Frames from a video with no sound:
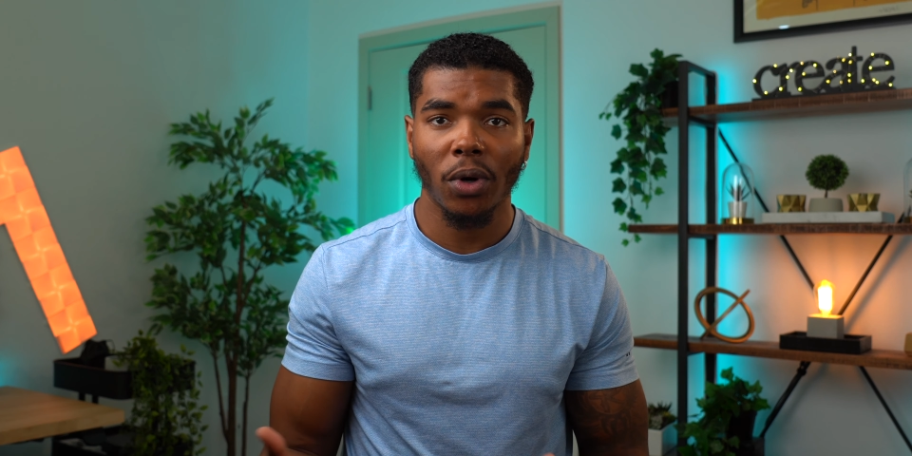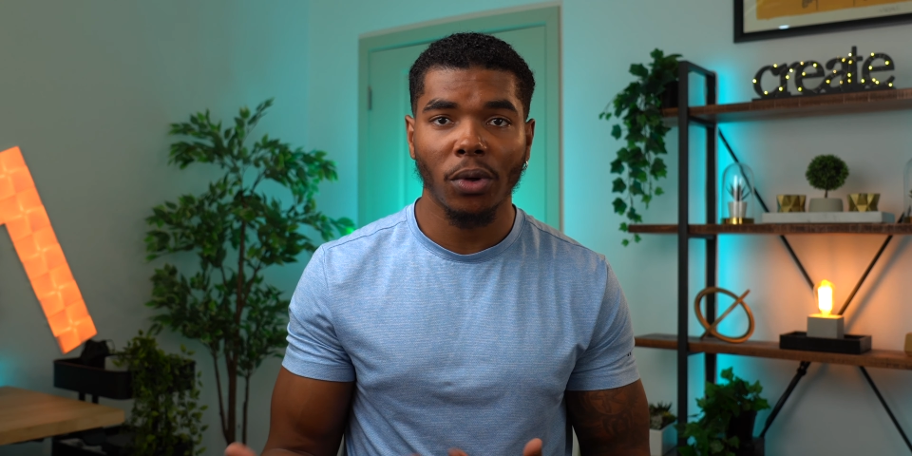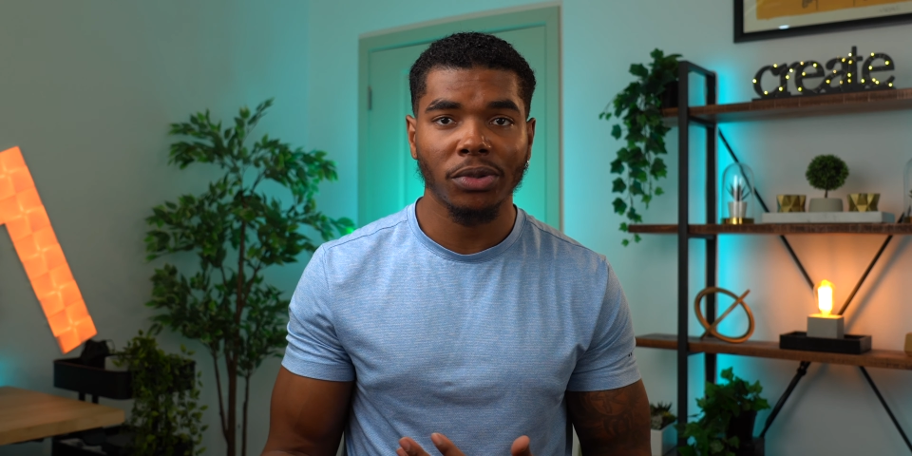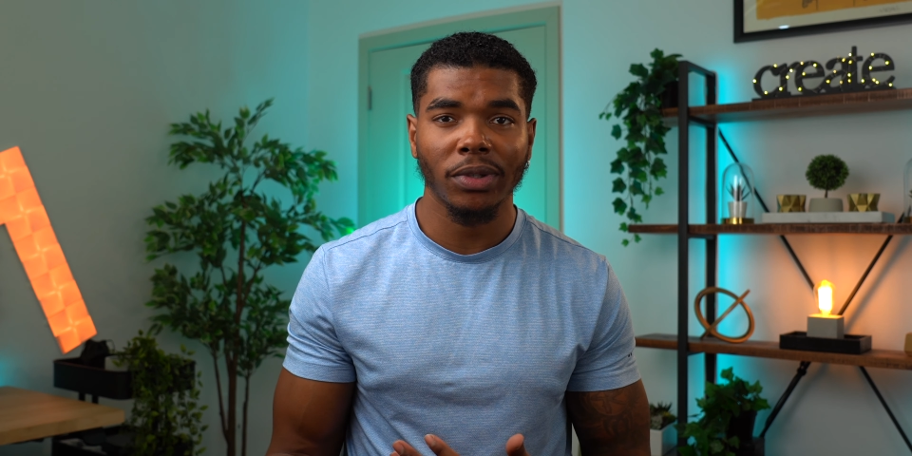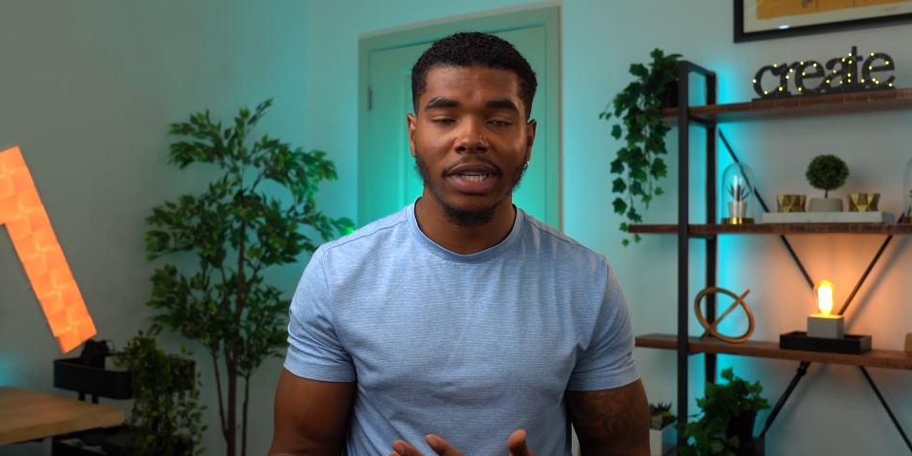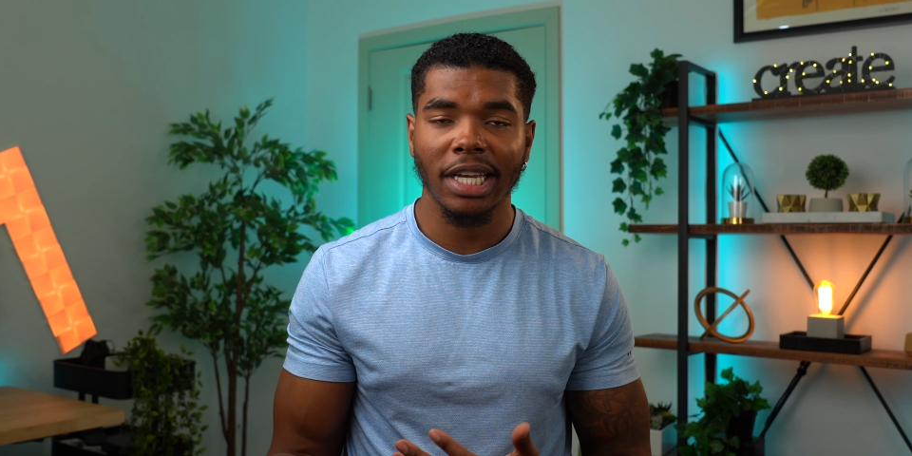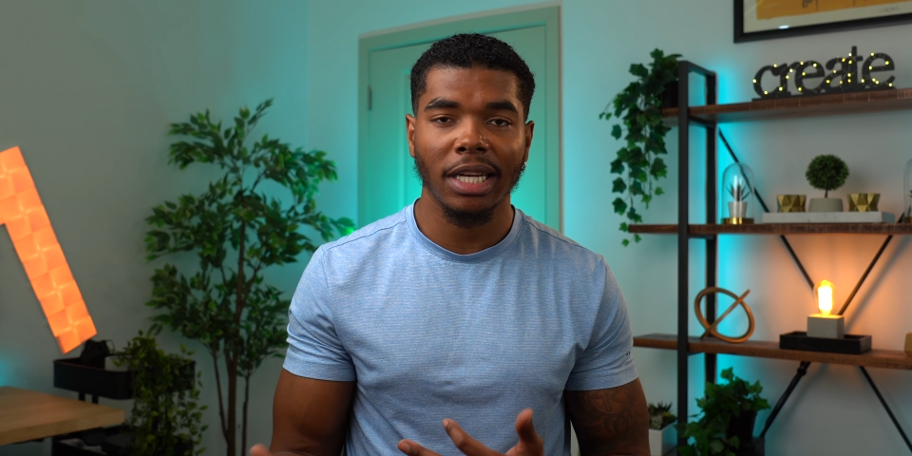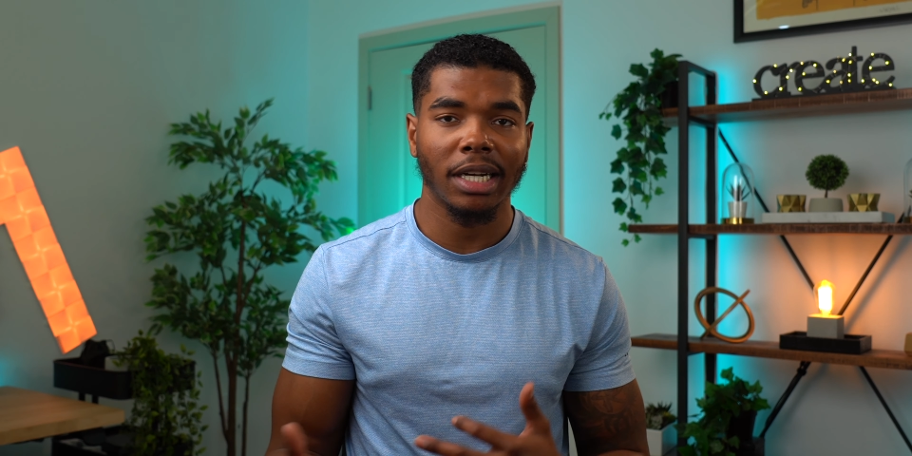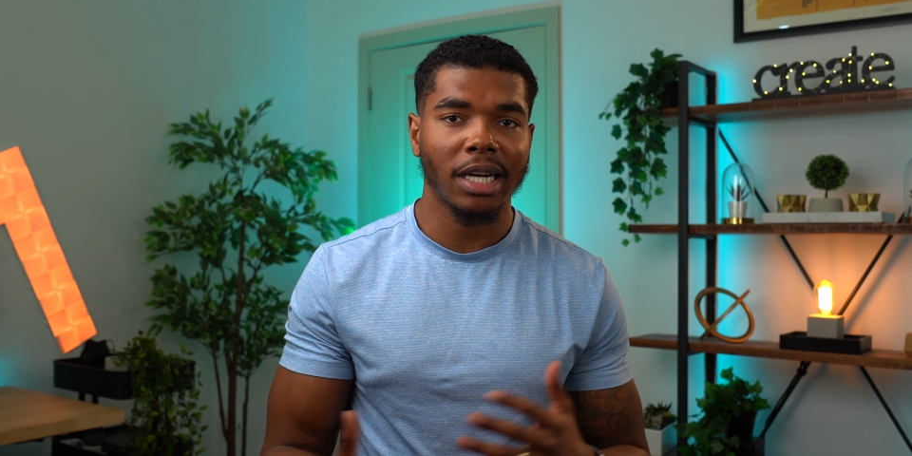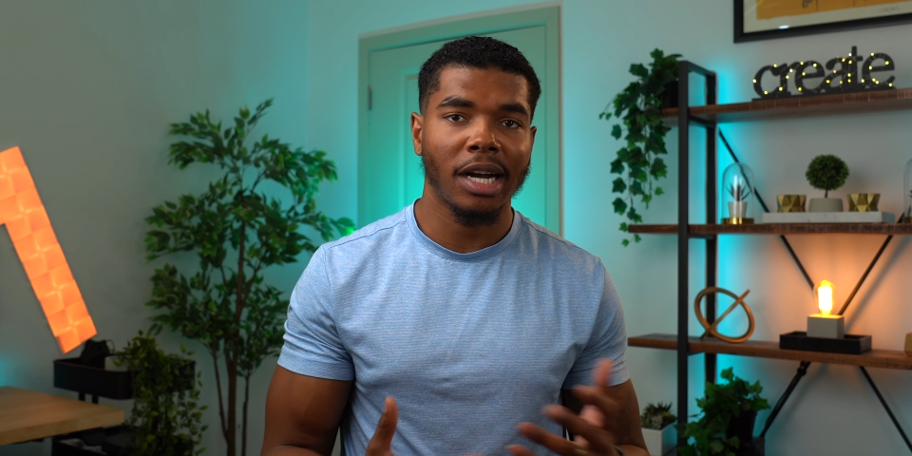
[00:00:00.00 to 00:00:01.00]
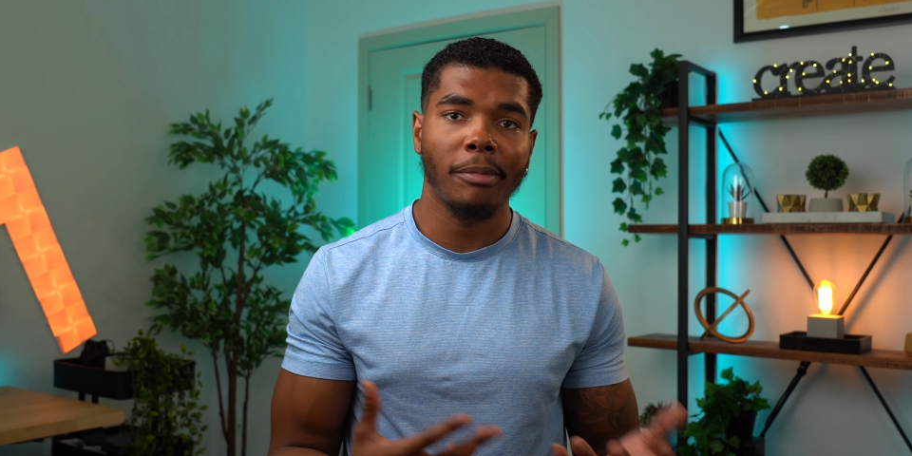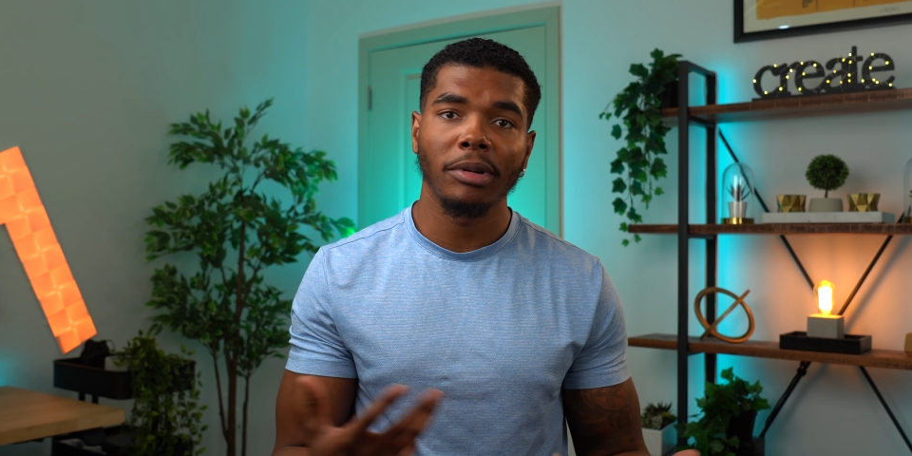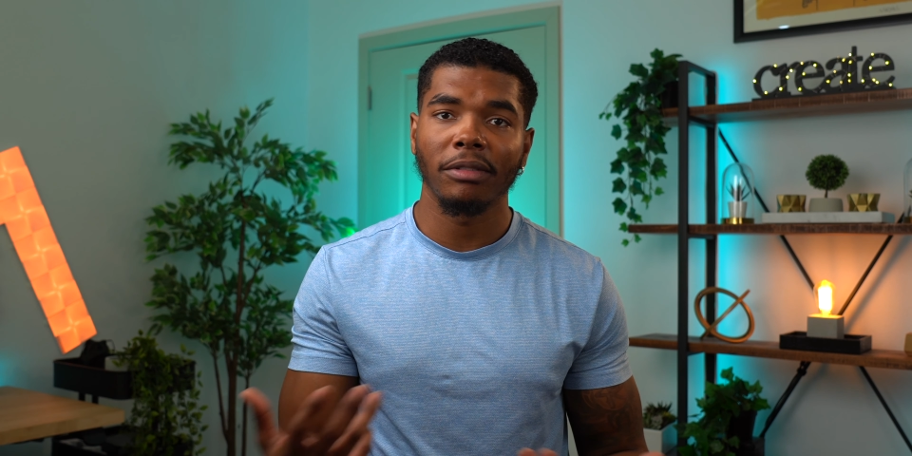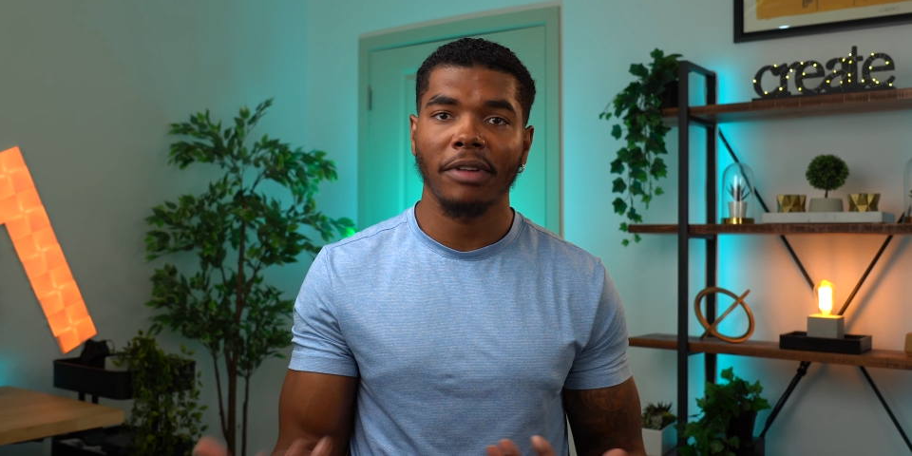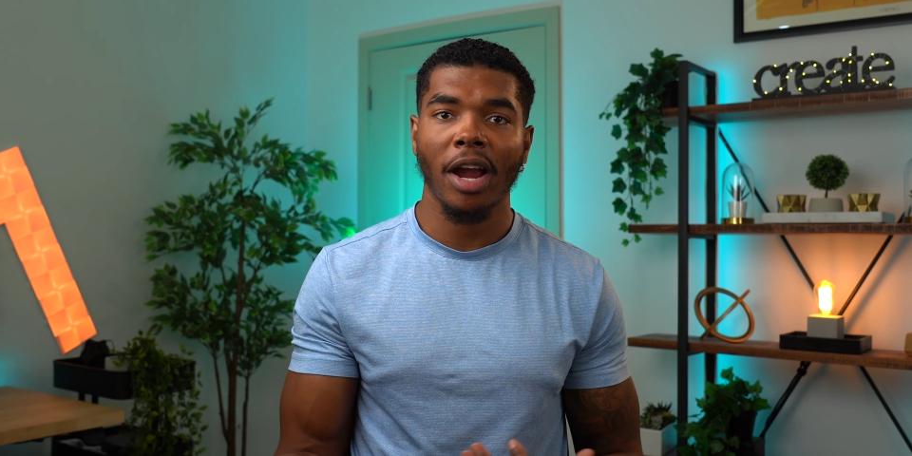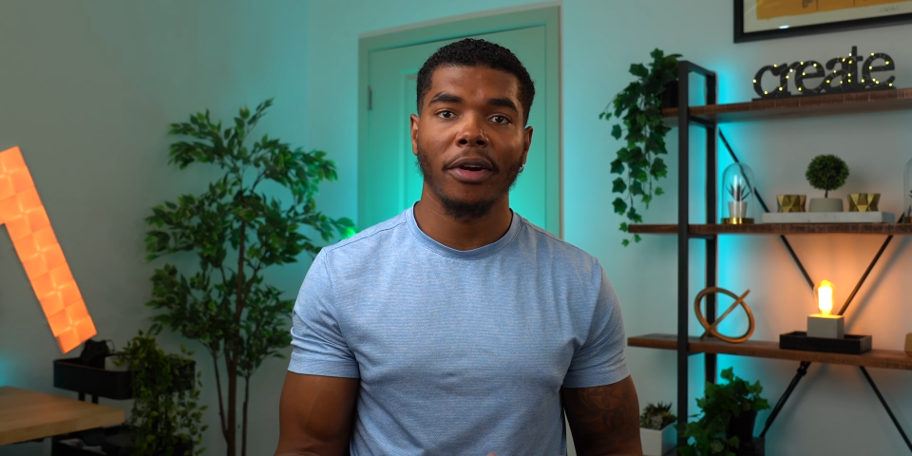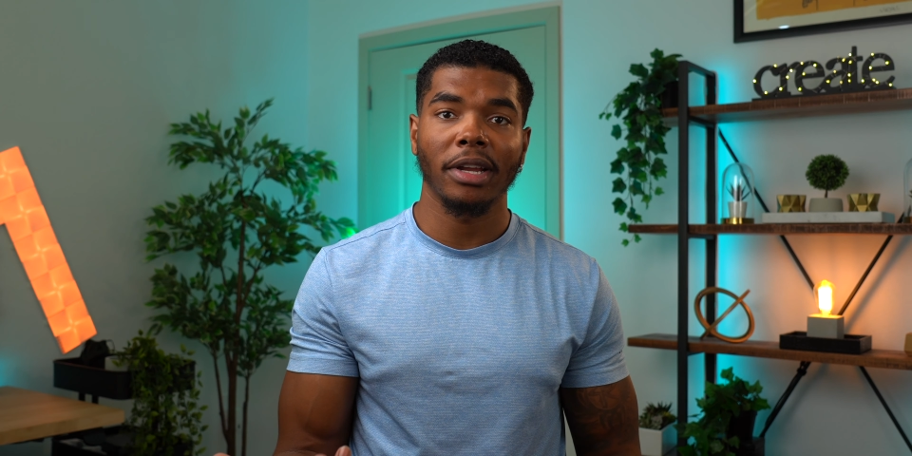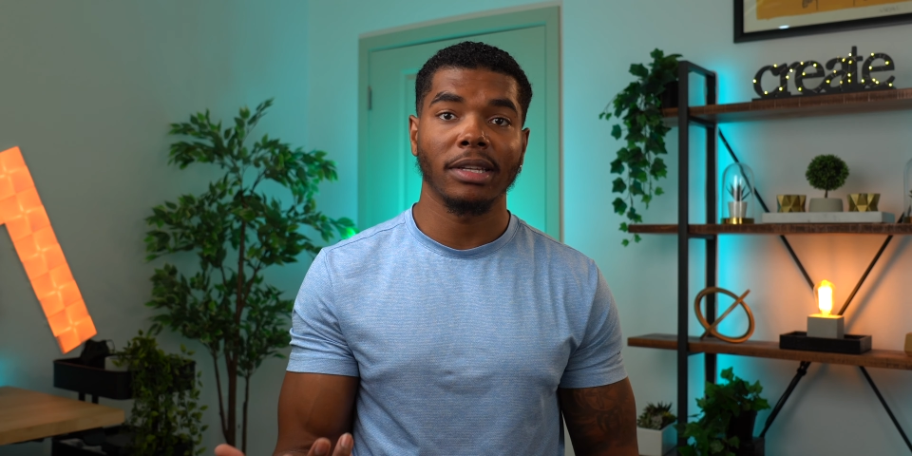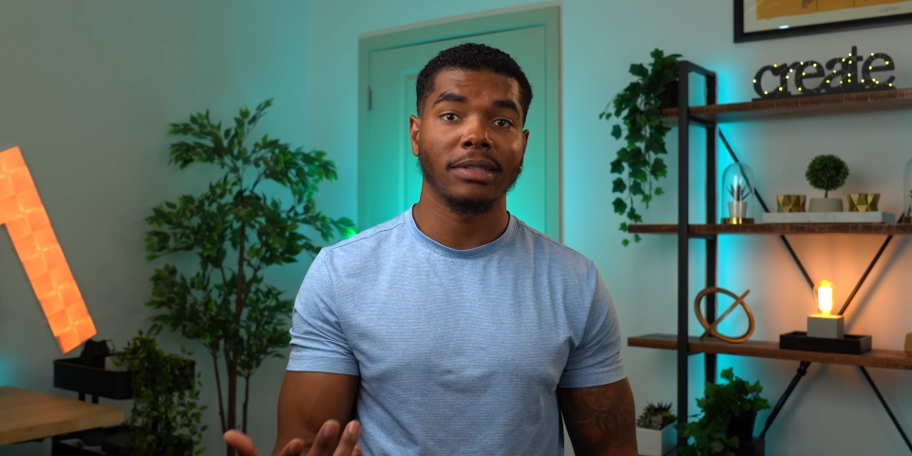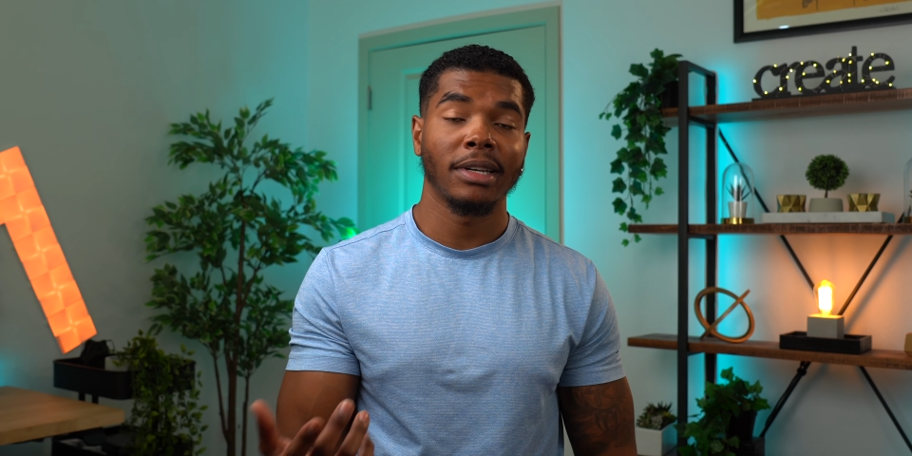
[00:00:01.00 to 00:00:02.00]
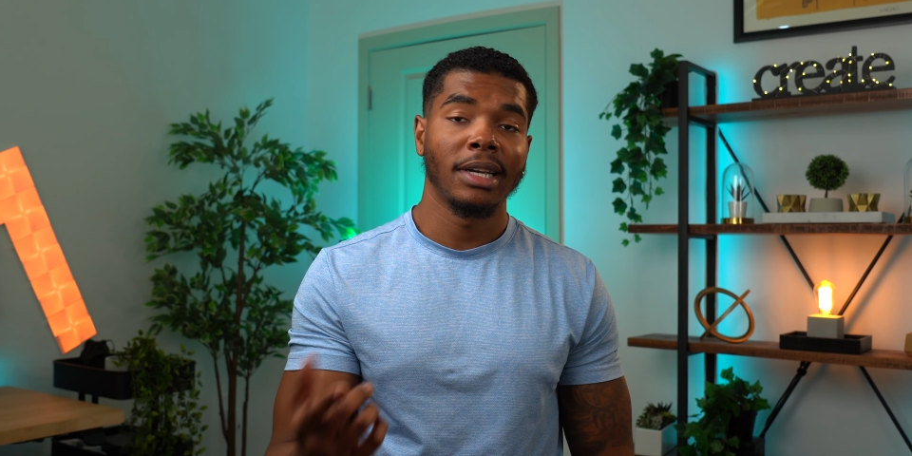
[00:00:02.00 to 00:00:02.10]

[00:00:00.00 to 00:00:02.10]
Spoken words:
Ultra in a couple of areas.